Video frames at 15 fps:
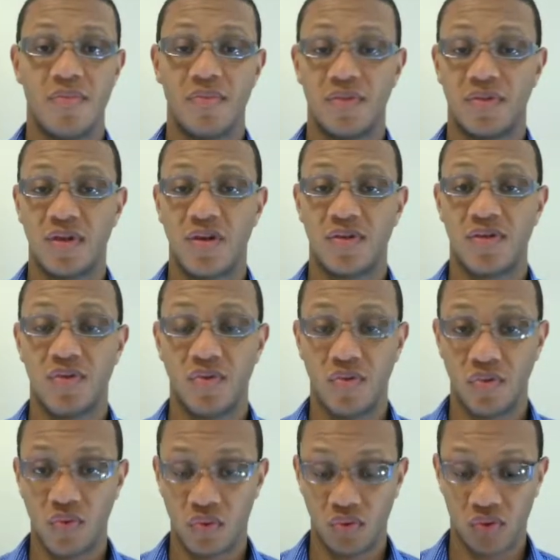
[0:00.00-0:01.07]
start
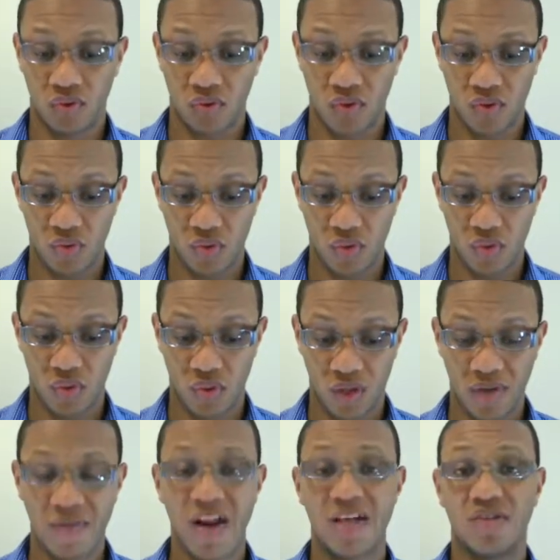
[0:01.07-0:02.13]
to
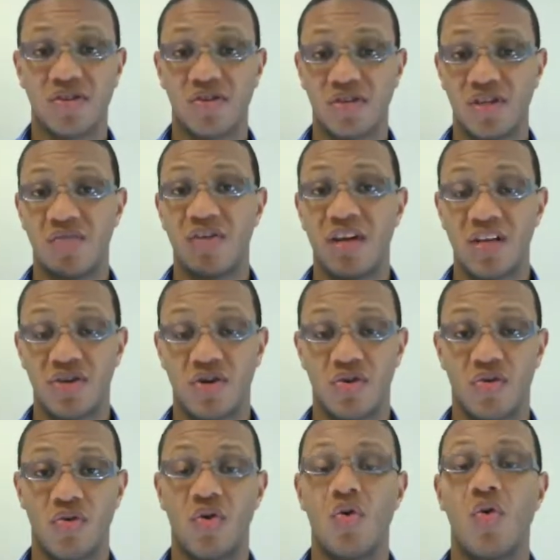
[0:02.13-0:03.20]
even ask yourself
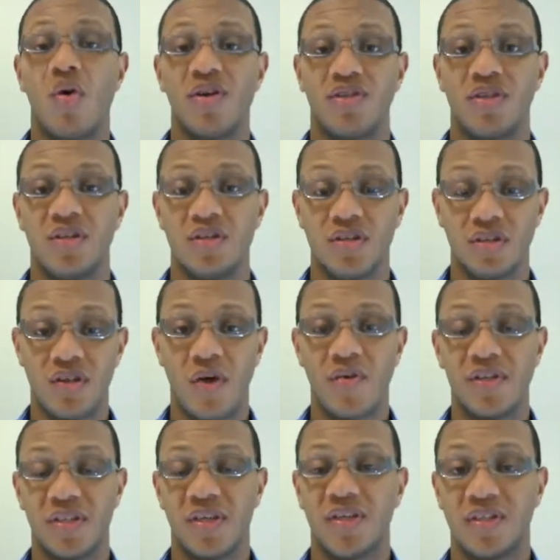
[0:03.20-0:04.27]
internal questions. It's
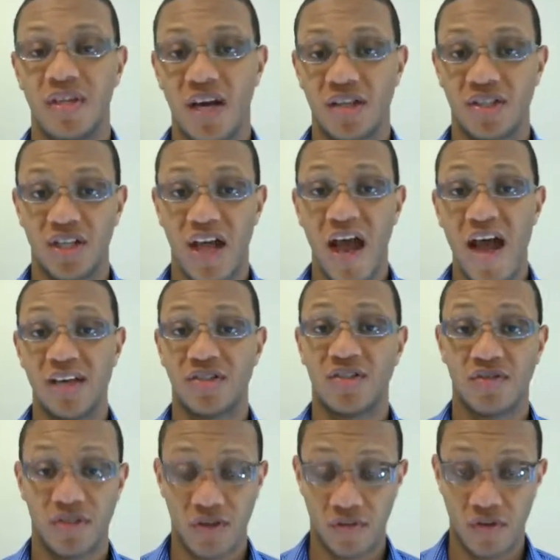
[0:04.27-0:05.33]
always good to actually ask
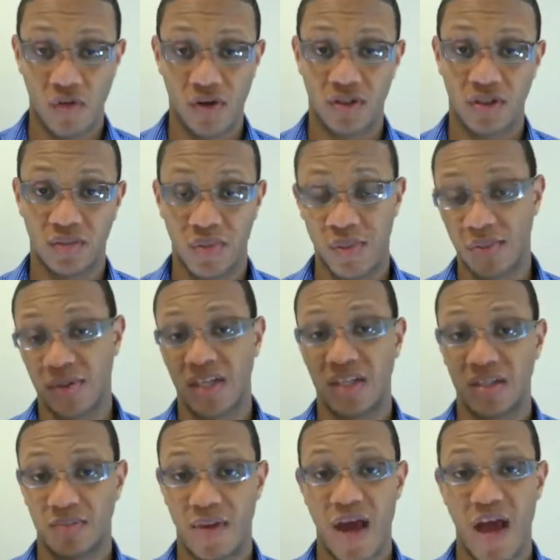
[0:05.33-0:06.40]
yourself questions. People think
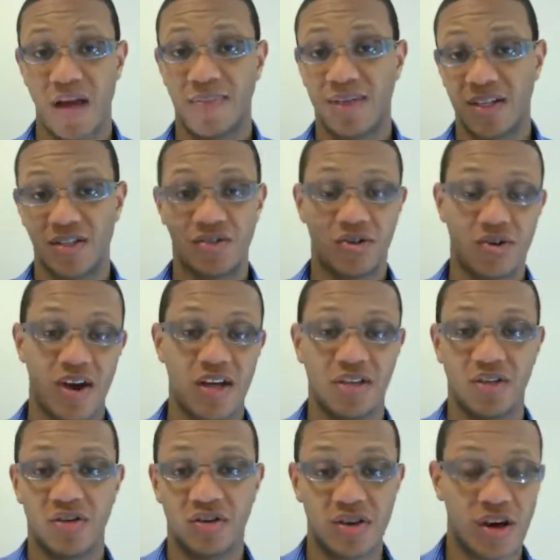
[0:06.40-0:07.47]
it's bad because you're
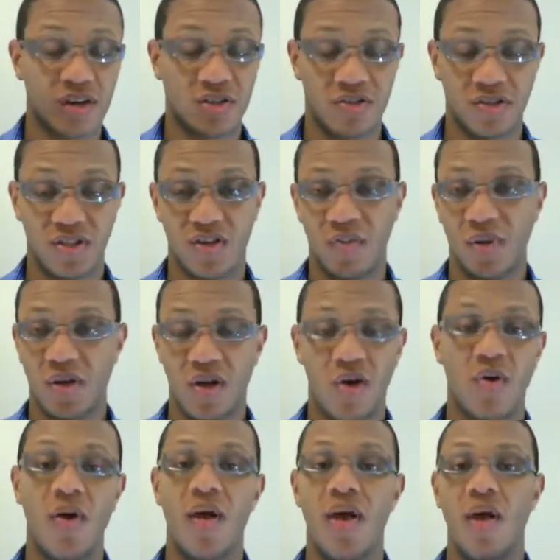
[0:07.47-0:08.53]
crazy, you're talking to yourself, but
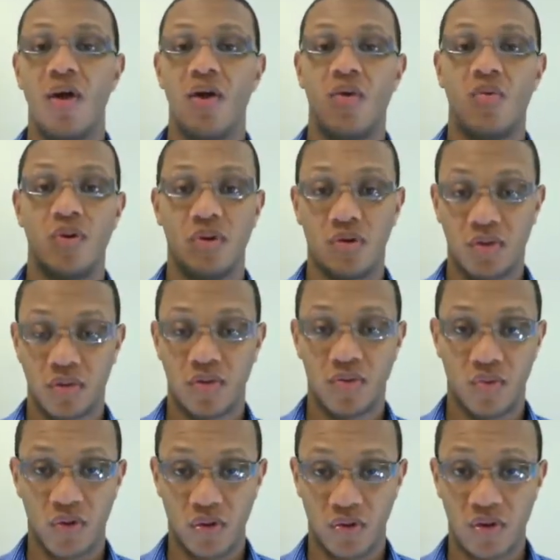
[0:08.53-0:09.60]
no. When
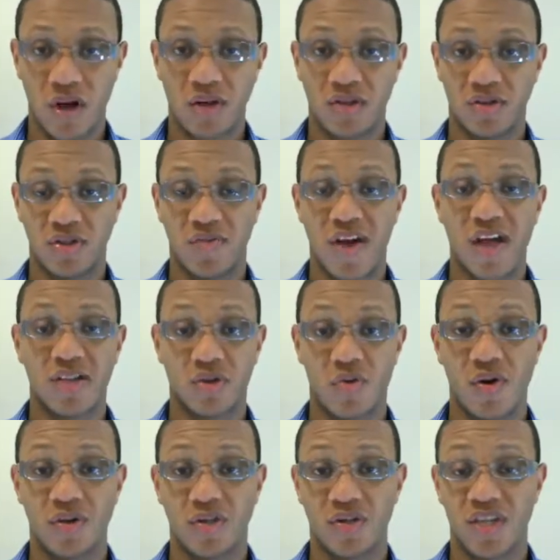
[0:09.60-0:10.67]
you talk to yourself, ask
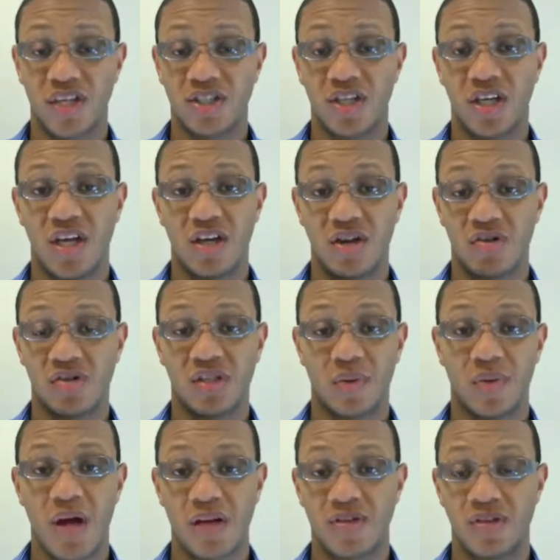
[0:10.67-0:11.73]
questions, actually getting your
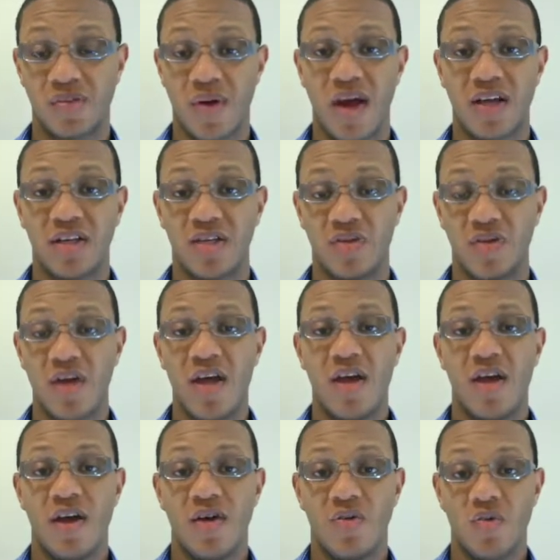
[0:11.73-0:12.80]
subconscious mind to
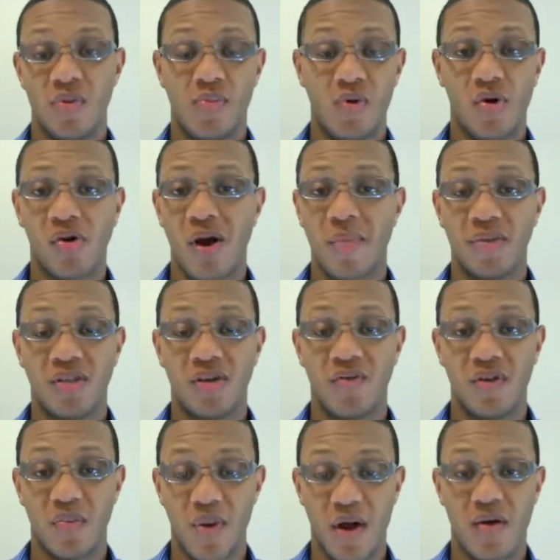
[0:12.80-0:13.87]
reprogram itself,
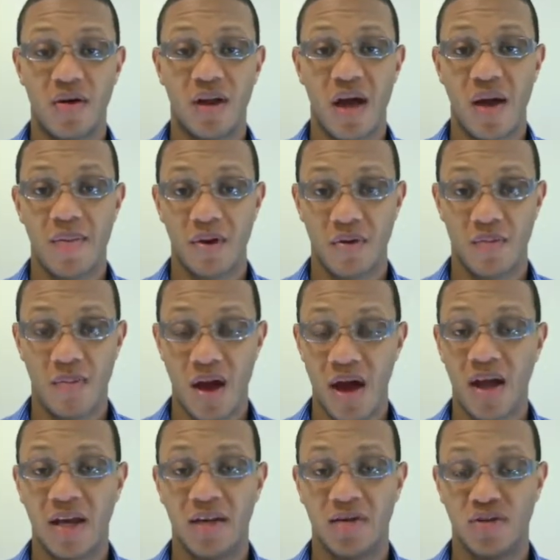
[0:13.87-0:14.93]
your paradigm, your
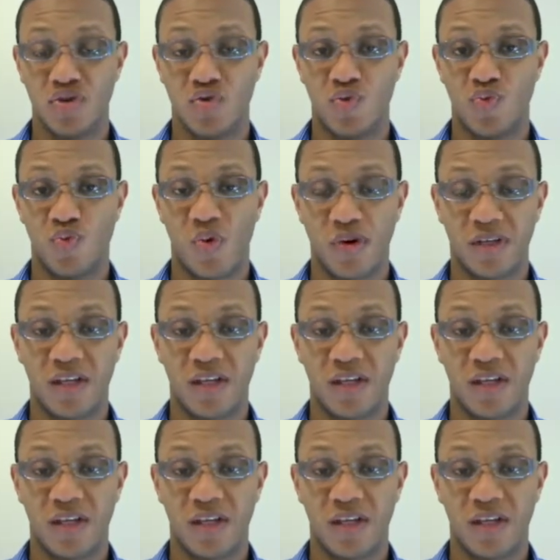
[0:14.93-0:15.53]
mind to work